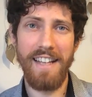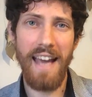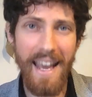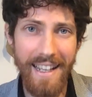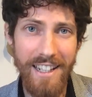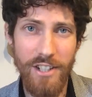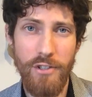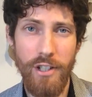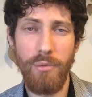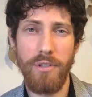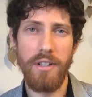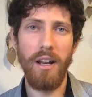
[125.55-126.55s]
the egg
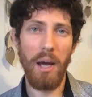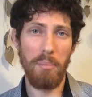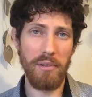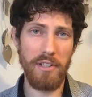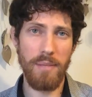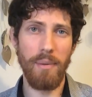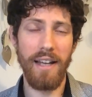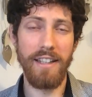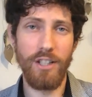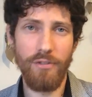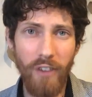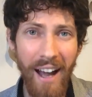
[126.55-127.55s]
industry was not pleased by
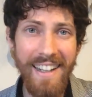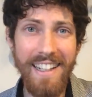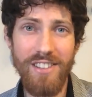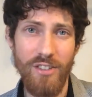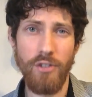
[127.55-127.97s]
these findings,